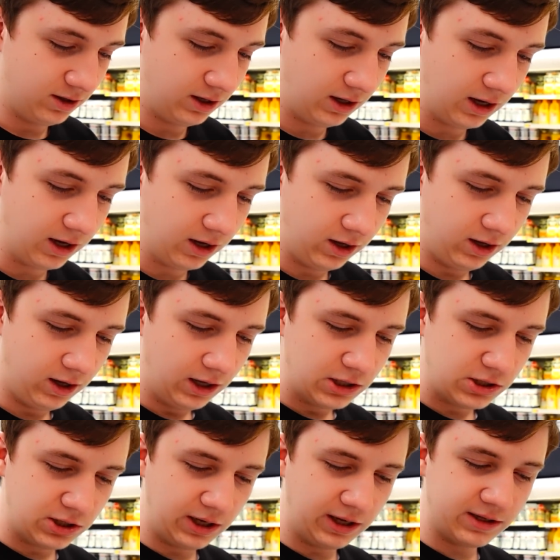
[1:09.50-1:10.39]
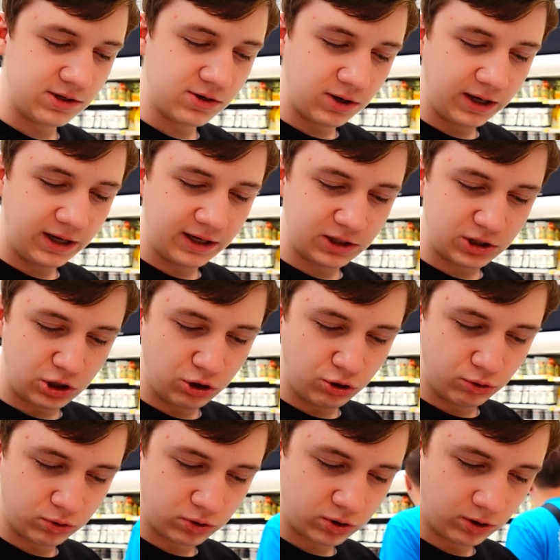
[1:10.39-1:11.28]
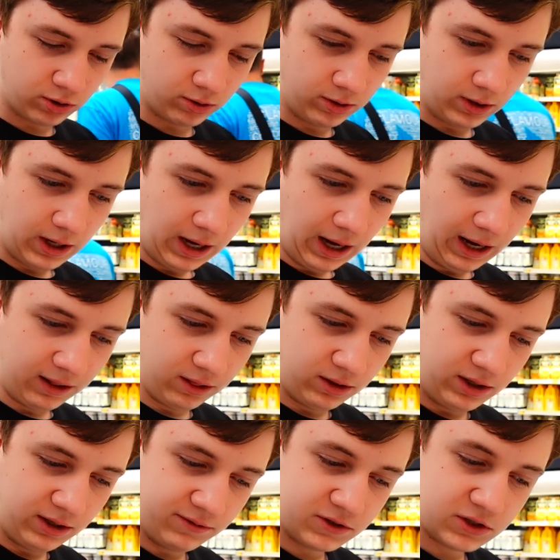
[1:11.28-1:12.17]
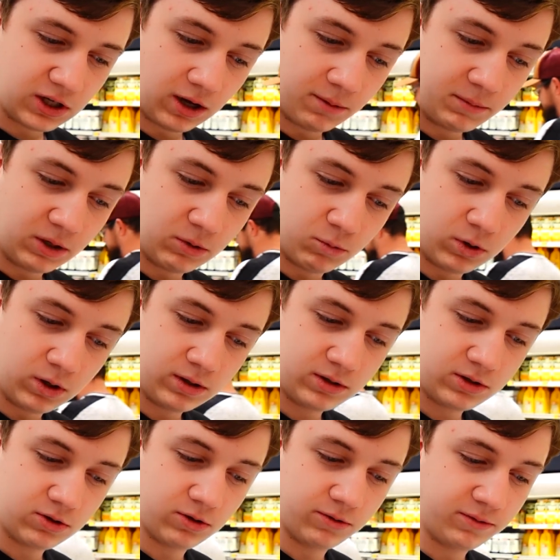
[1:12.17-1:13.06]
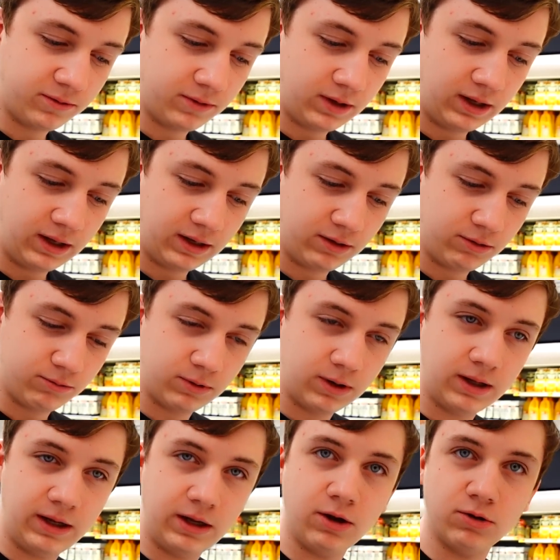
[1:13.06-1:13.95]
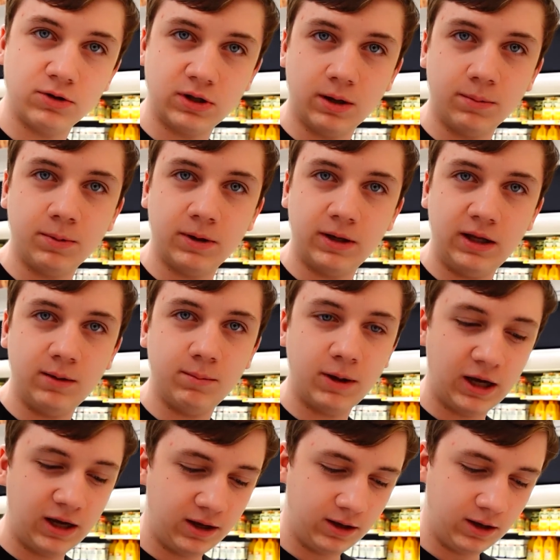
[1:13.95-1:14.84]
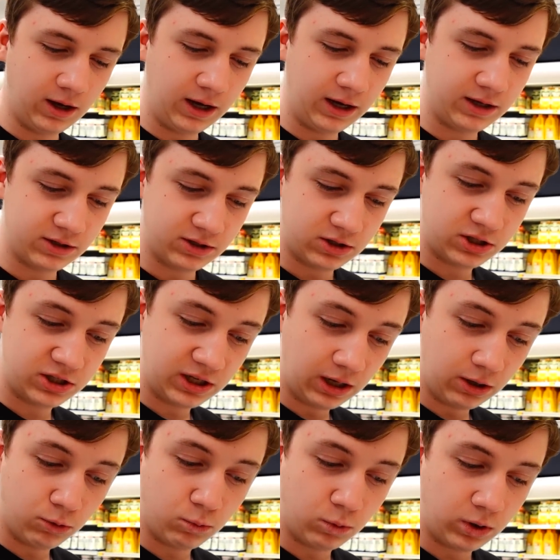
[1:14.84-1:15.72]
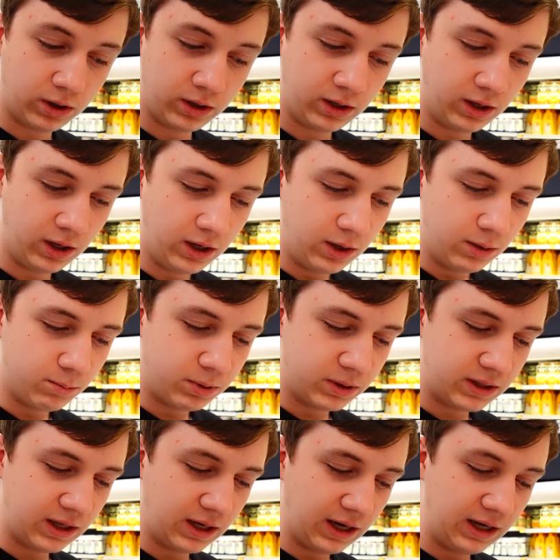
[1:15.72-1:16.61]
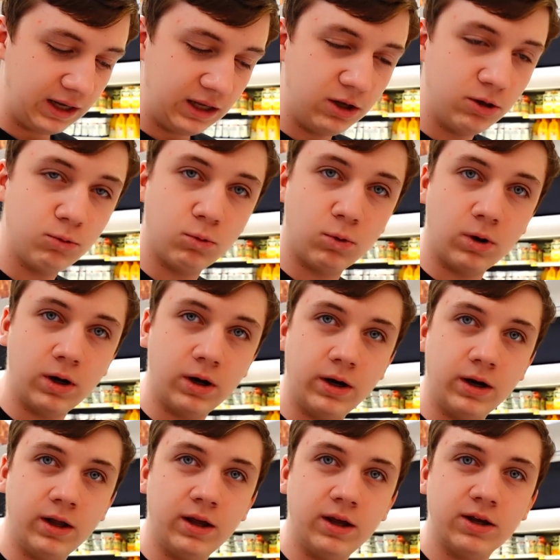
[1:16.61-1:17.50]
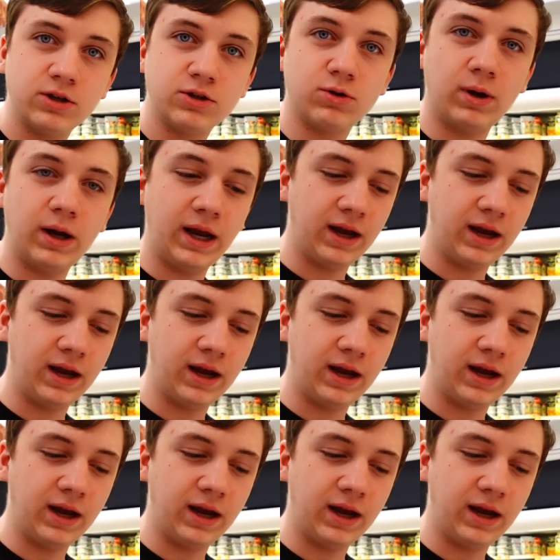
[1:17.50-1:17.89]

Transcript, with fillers: you've yeah, never tried? And so I get two. So I leave some in one, so if it really goes up on eBay. I could sell one. But then I eat oh my one, God. So I